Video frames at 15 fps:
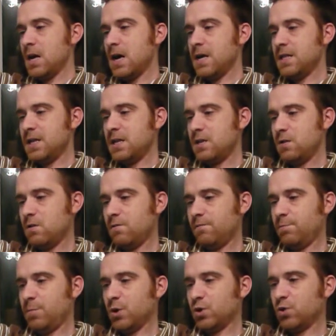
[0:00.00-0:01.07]
And then
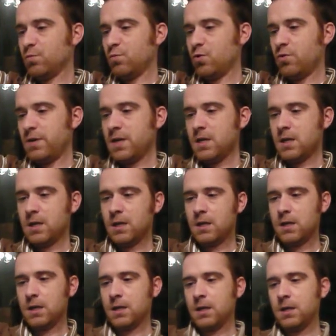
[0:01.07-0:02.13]
Buxton Brewery,
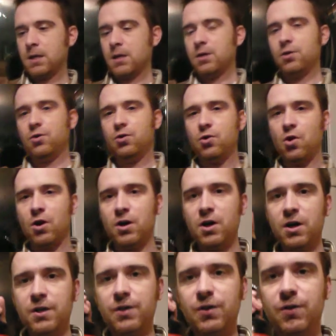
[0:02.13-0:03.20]
Dark
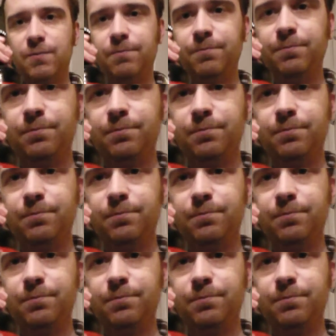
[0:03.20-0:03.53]
Knights.